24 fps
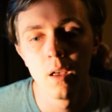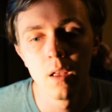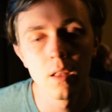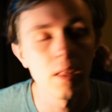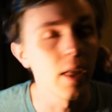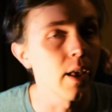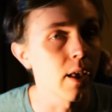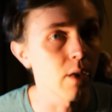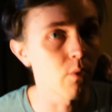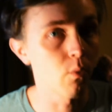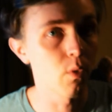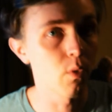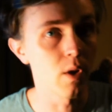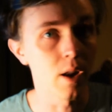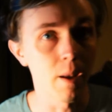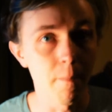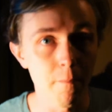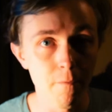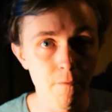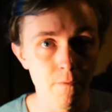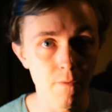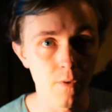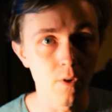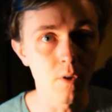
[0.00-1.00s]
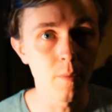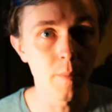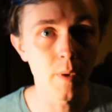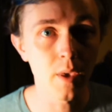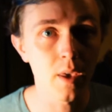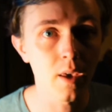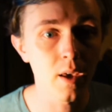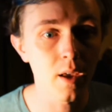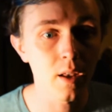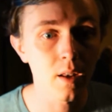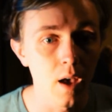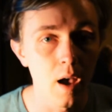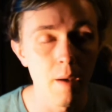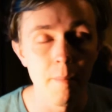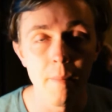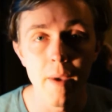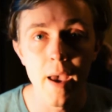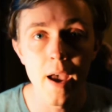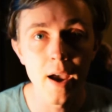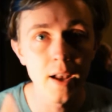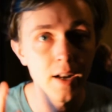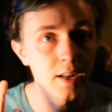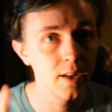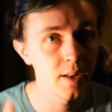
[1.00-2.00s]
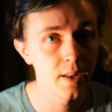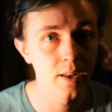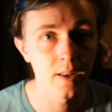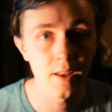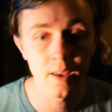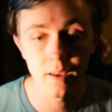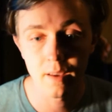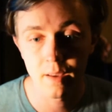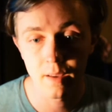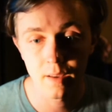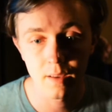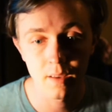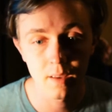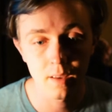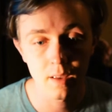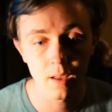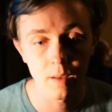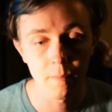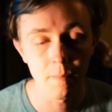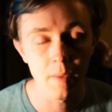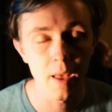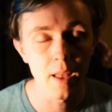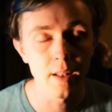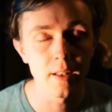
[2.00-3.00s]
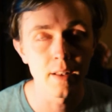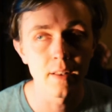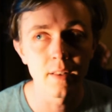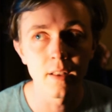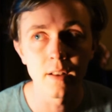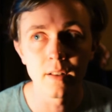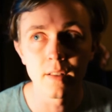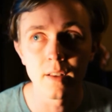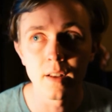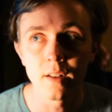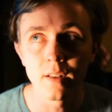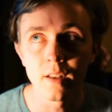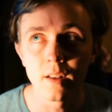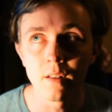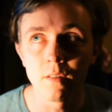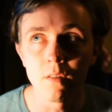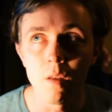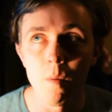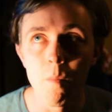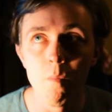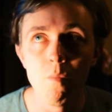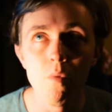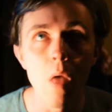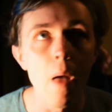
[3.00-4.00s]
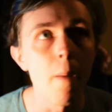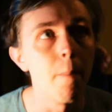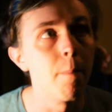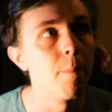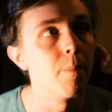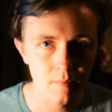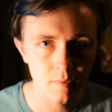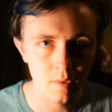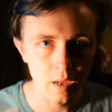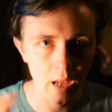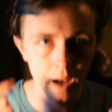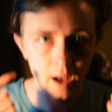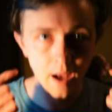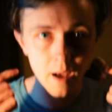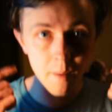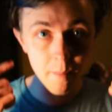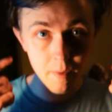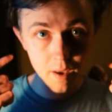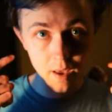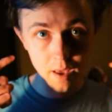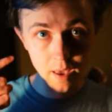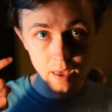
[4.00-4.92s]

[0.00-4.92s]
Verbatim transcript: Like when I'm filming it, I'm editing, I'm editing, I'm